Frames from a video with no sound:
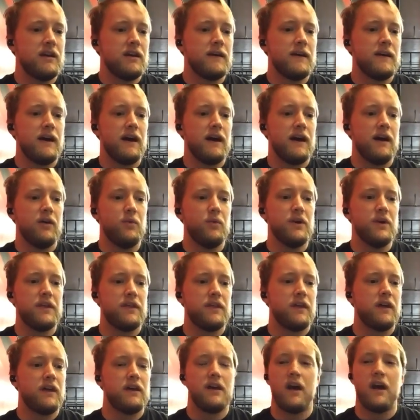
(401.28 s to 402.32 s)
uh, with
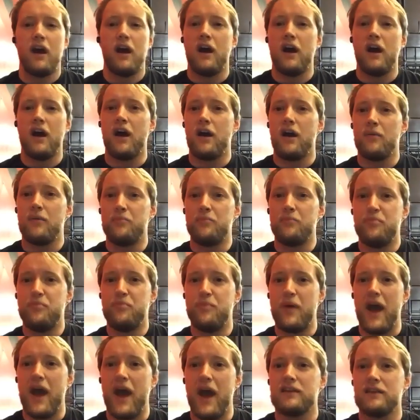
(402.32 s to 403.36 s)
our back,